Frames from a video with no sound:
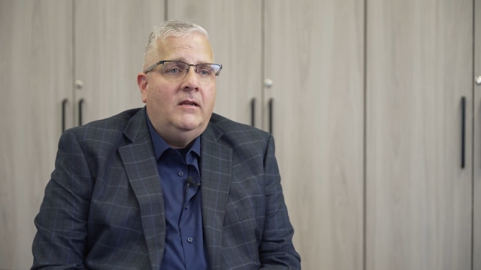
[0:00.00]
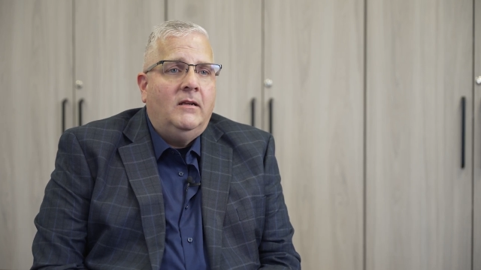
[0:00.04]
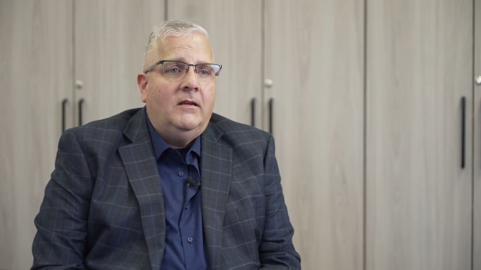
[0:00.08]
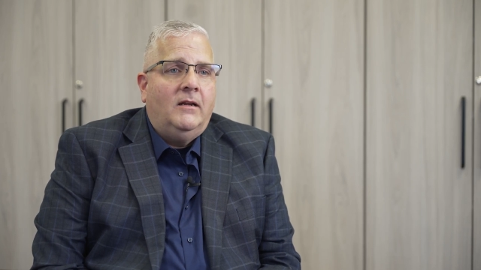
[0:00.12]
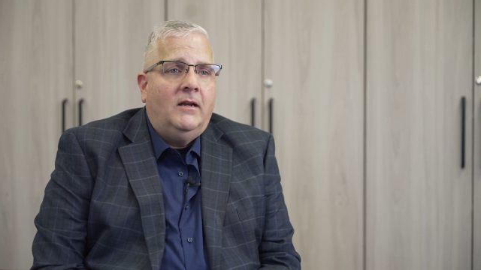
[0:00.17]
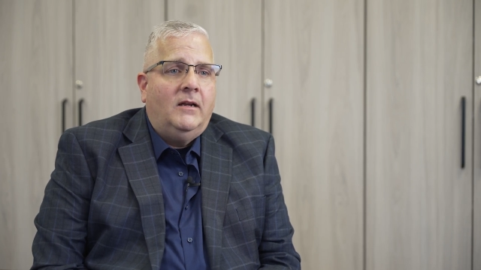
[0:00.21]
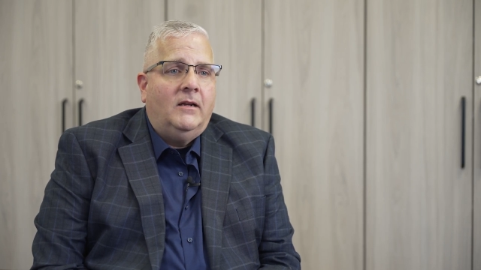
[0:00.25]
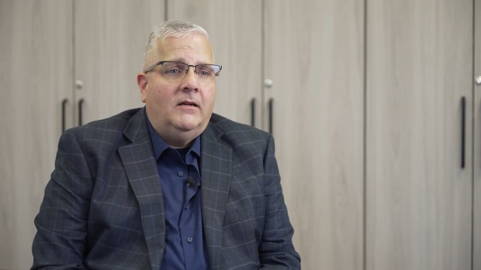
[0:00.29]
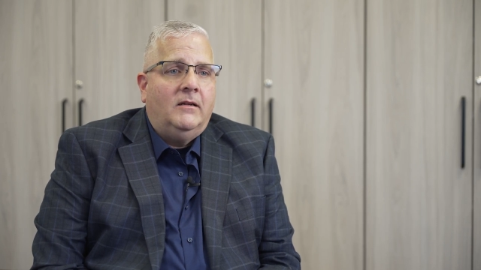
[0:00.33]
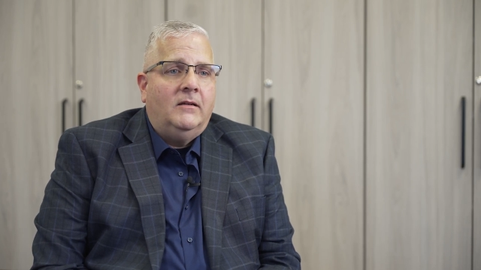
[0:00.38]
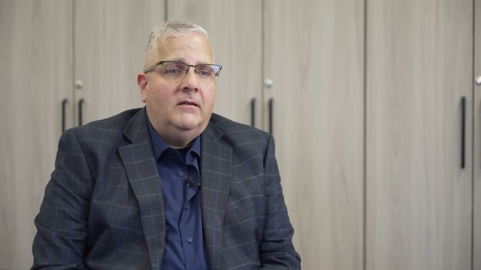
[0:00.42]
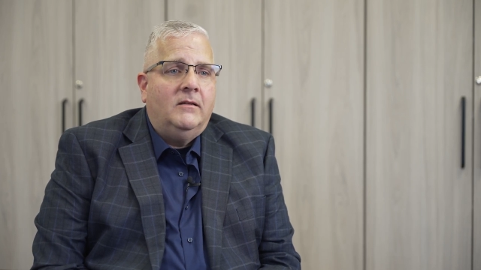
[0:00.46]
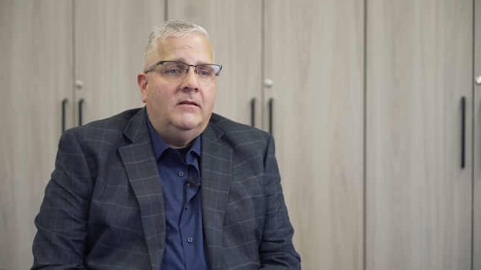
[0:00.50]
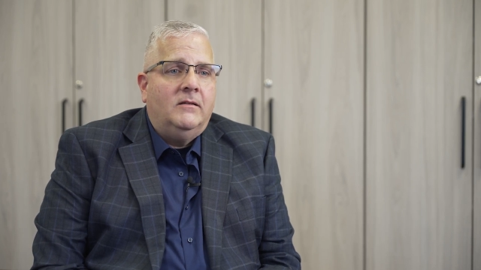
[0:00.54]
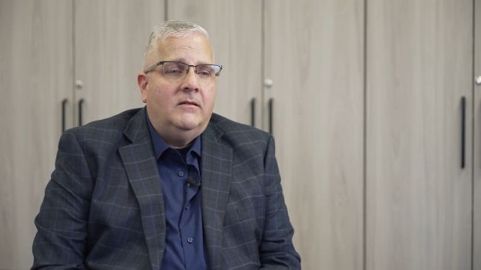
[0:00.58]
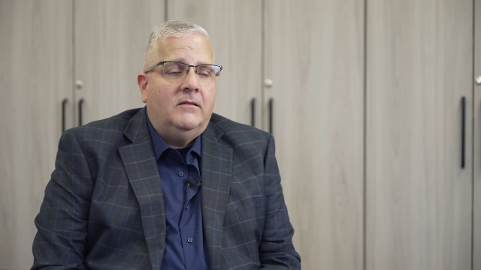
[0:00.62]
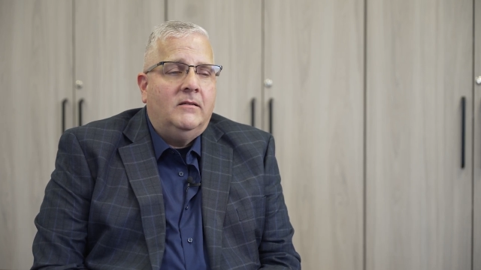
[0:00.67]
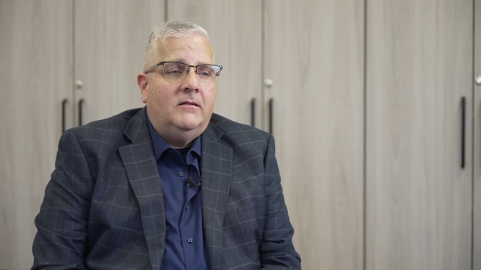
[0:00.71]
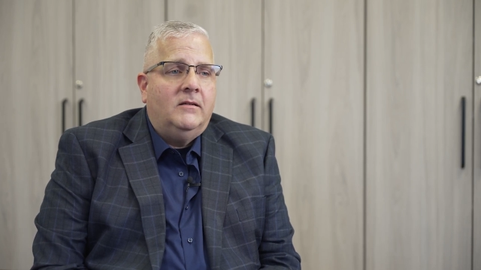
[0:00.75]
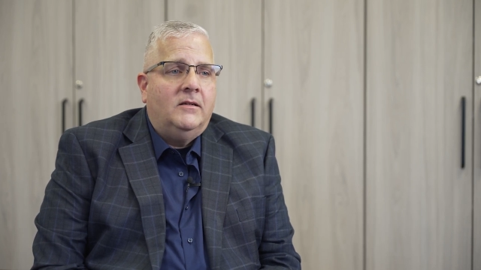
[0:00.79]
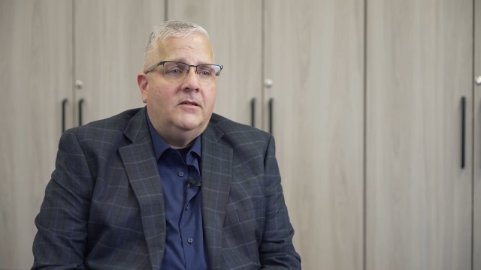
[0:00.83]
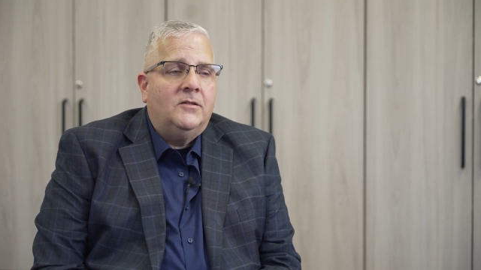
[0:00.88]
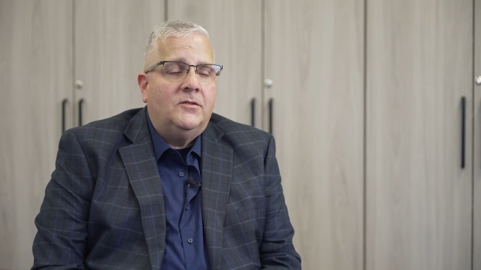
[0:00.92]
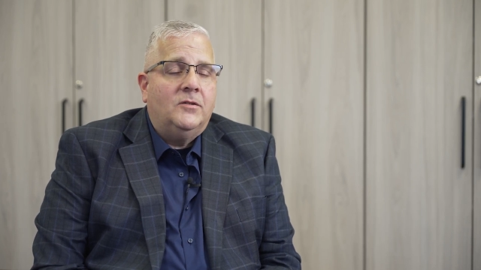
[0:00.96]
and
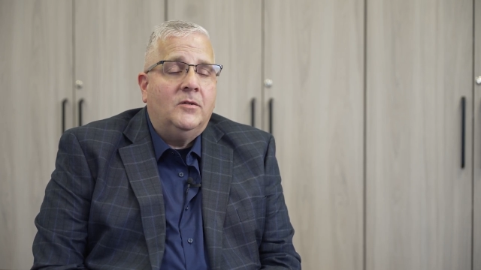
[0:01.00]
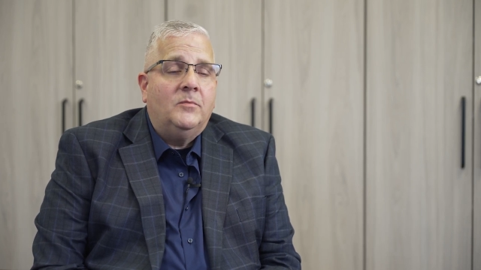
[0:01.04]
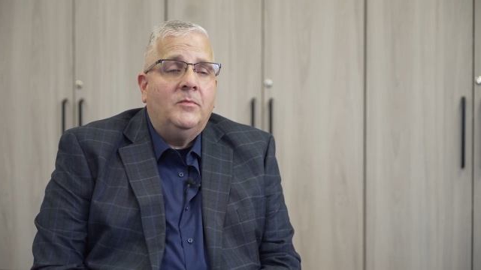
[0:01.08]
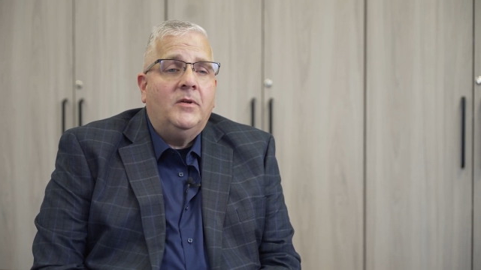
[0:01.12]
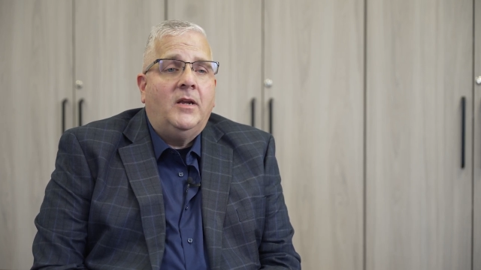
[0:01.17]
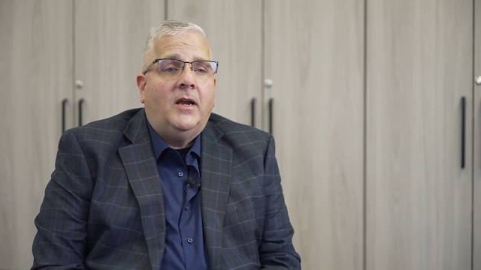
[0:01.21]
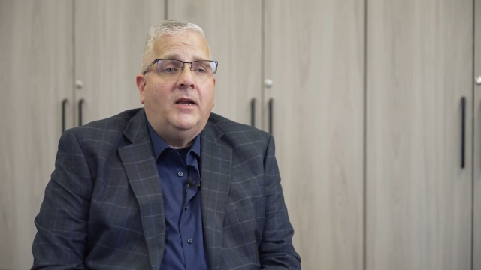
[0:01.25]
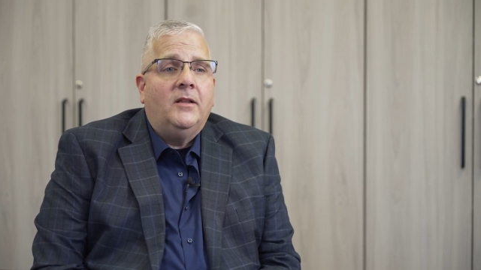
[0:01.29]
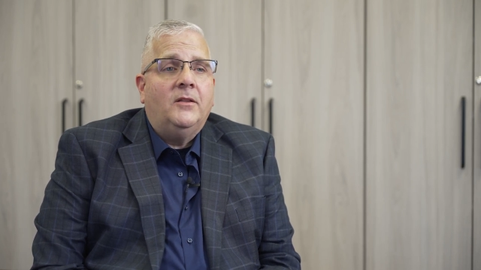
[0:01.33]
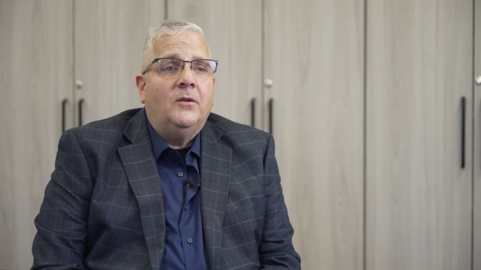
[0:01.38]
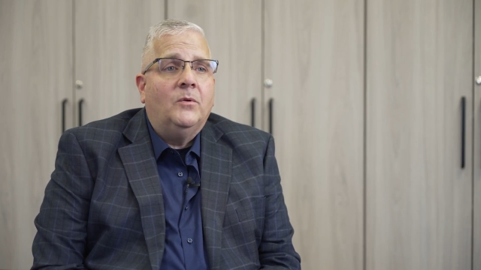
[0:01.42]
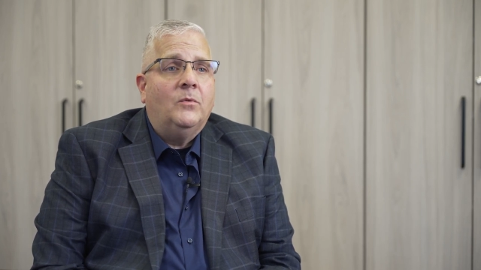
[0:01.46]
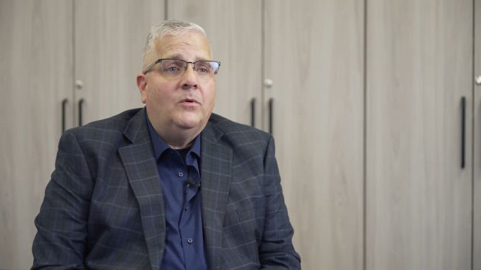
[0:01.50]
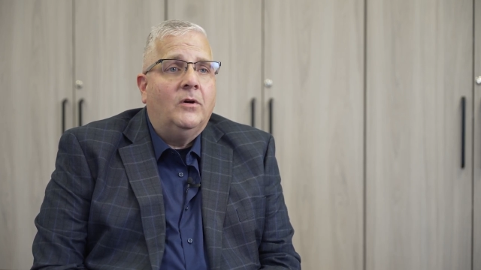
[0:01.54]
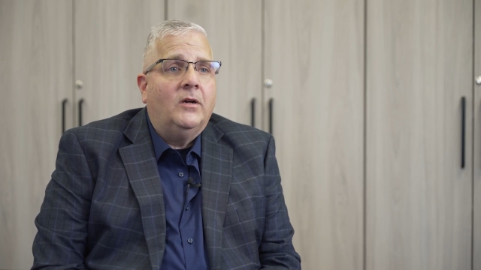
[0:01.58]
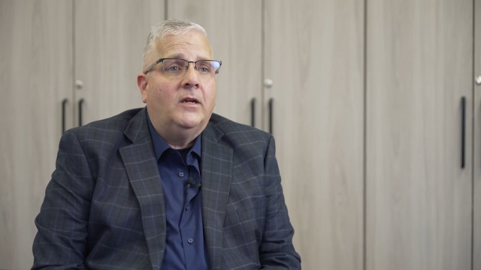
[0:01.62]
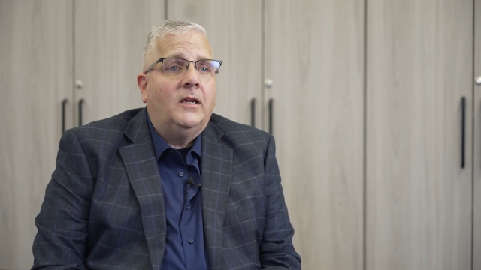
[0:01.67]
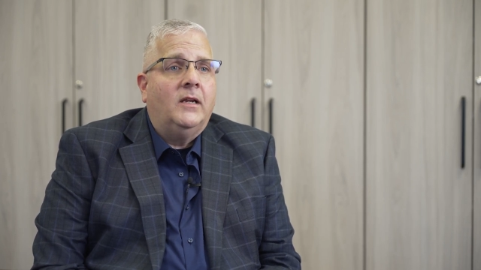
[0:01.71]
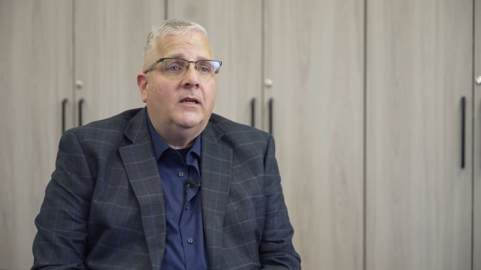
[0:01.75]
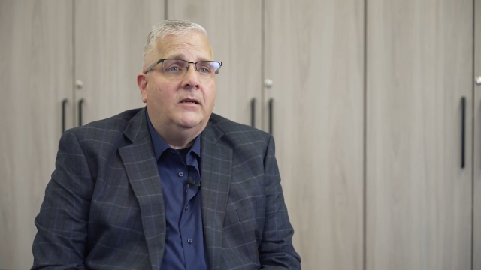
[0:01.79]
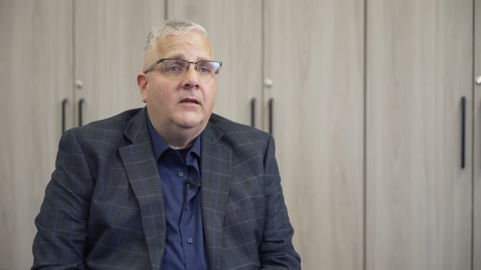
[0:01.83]
they stood behind their work